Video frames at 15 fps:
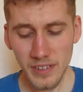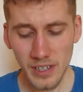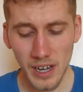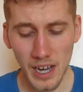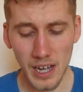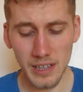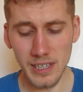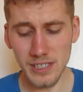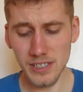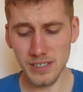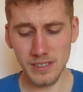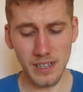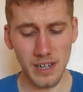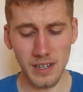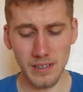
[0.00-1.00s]

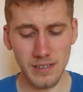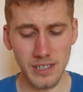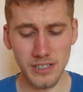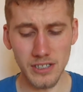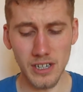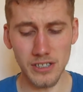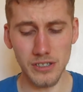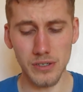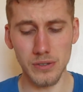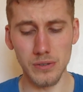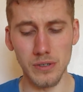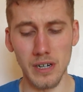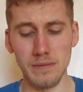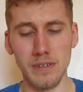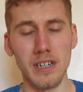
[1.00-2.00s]
There's an
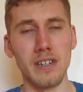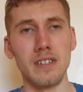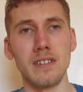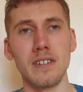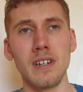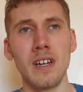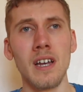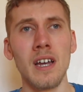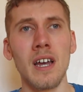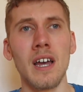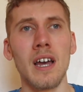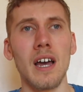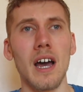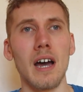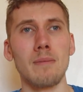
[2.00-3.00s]
article I've written
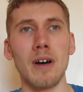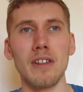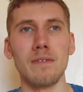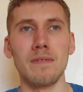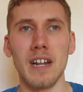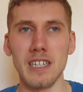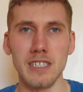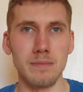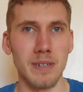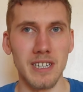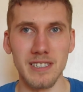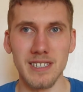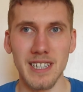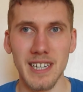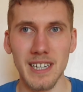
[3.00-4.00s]
about the
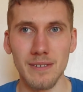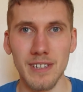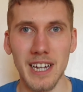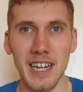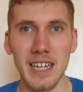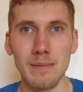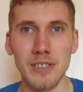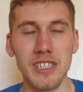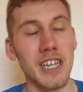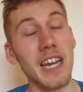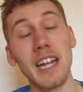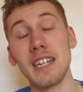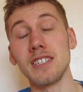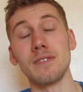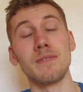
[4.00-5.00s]
flexibility of DaDaABC,
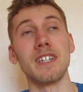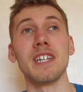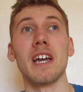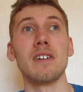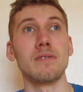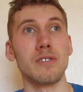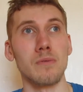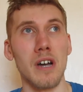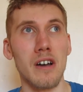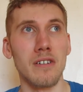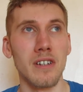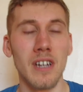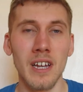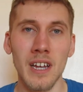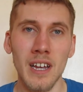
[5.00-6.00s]
and there's a video as well.